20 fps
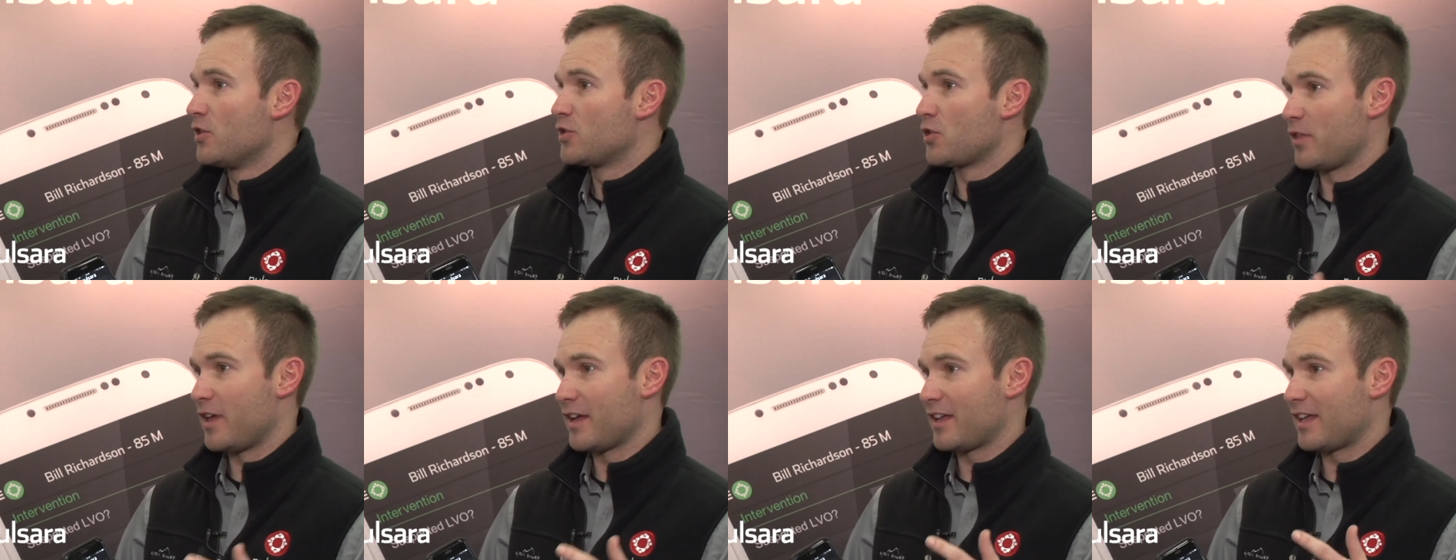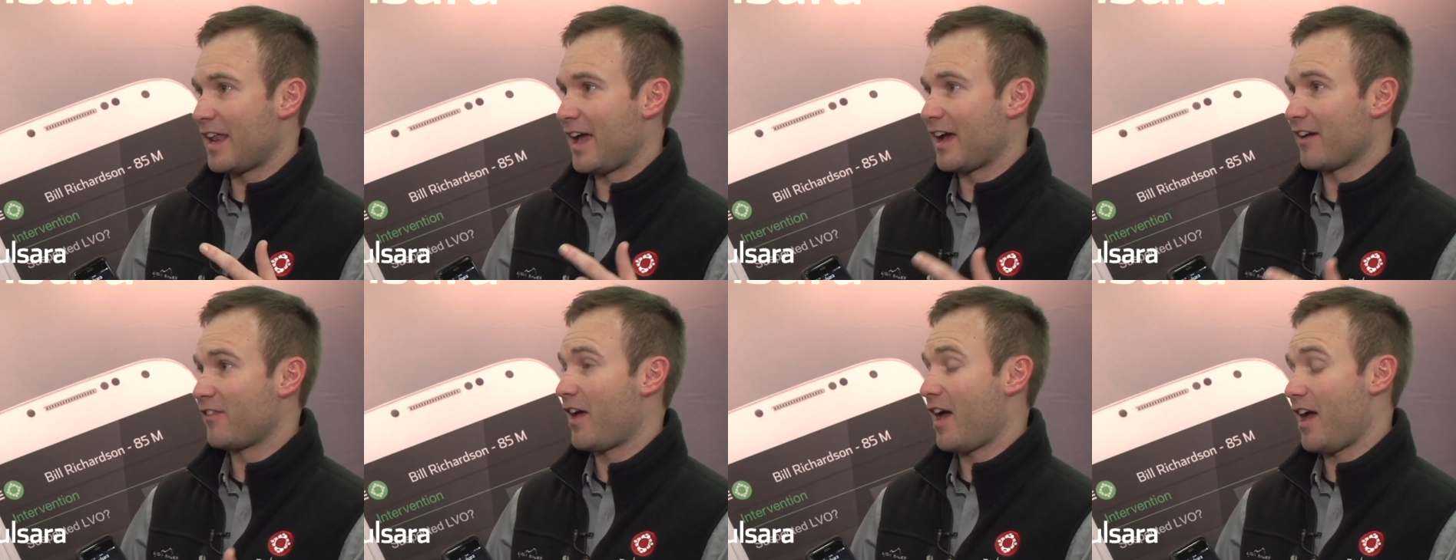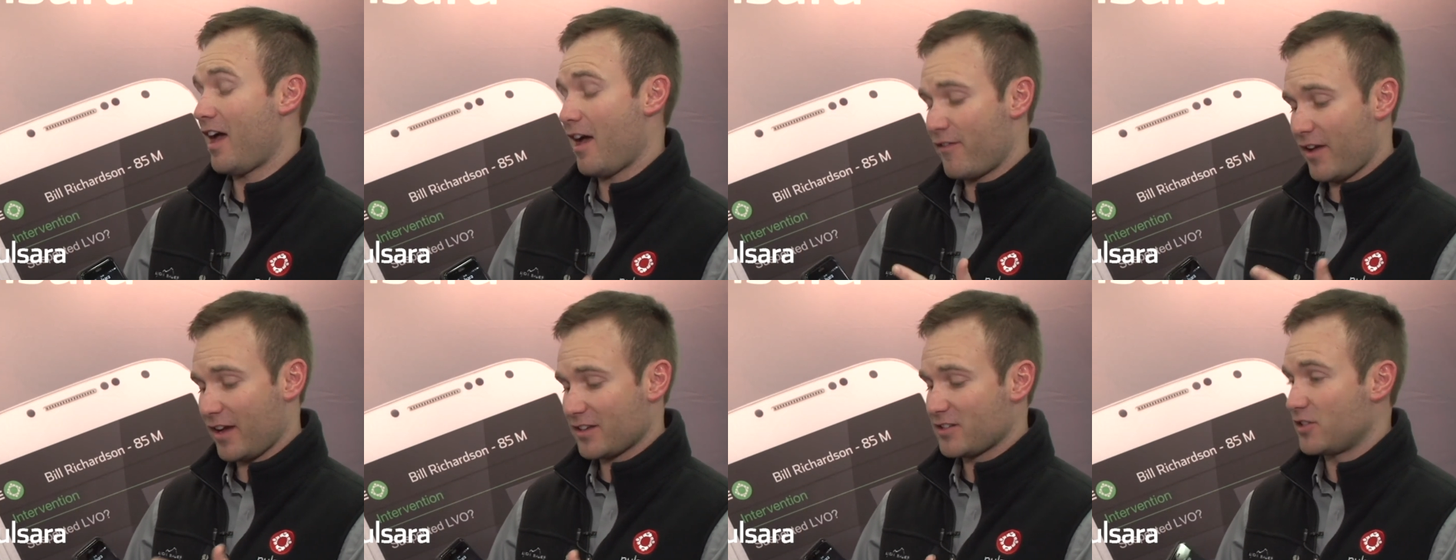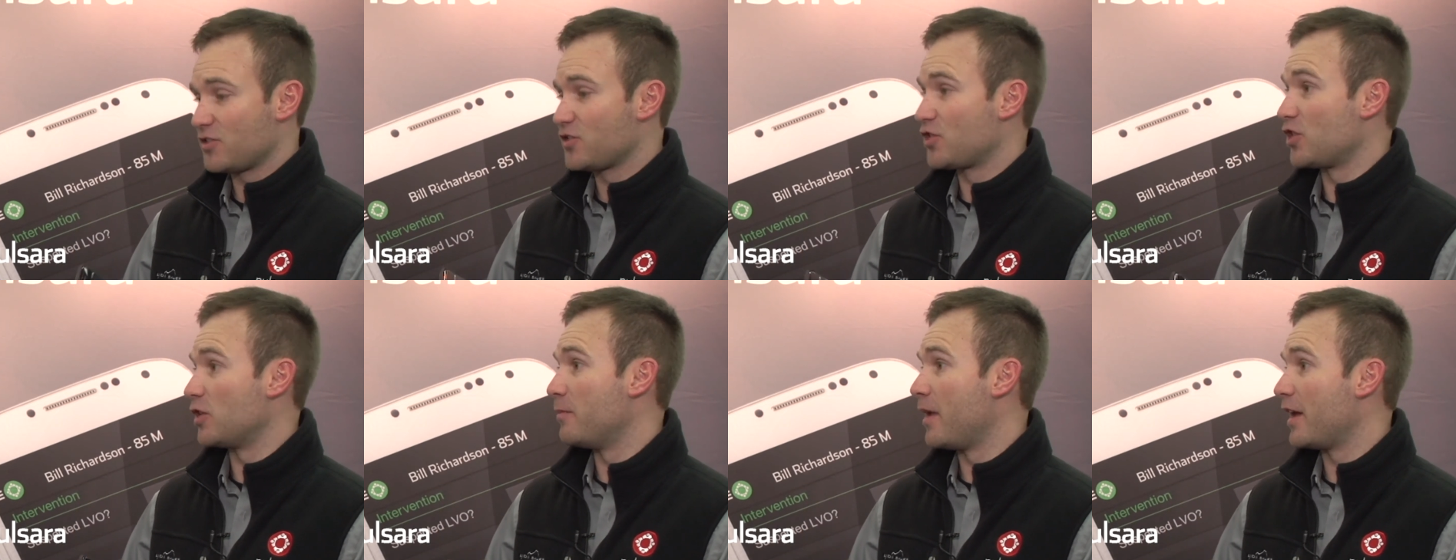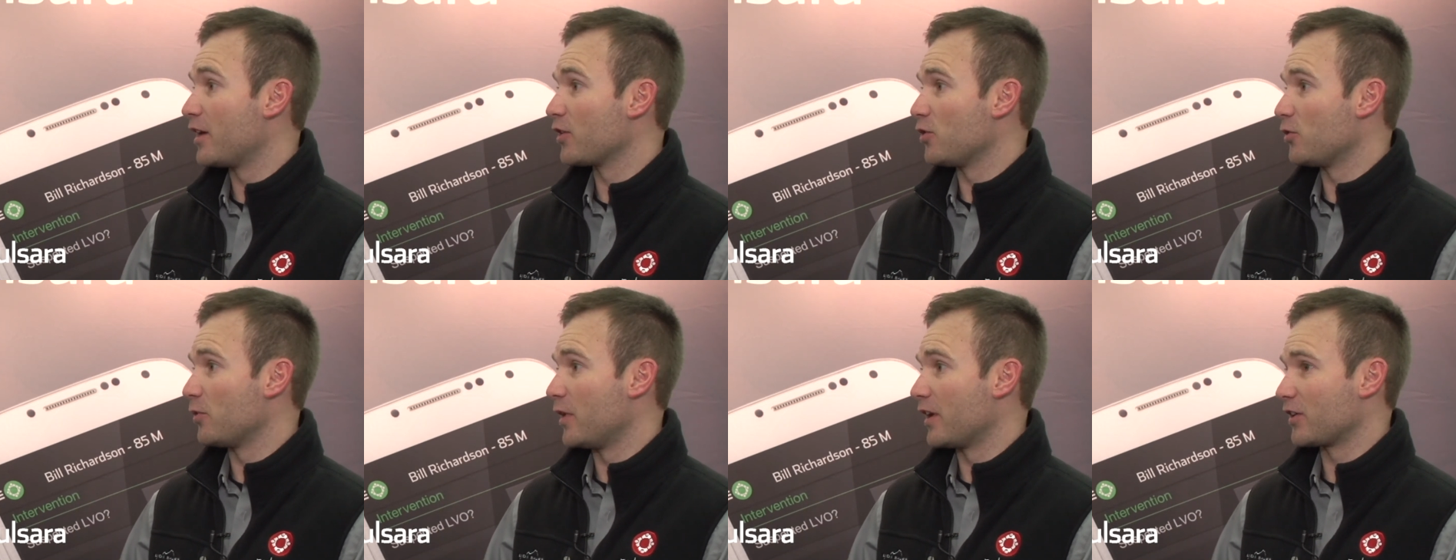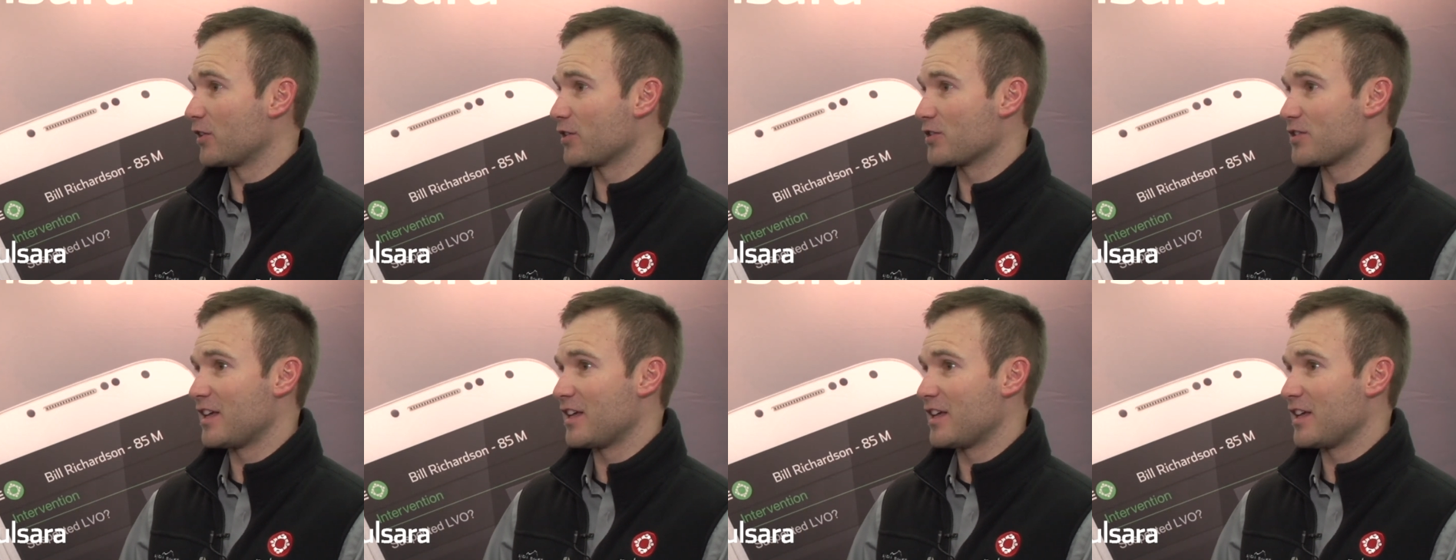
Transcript: So they can have access to your medical records.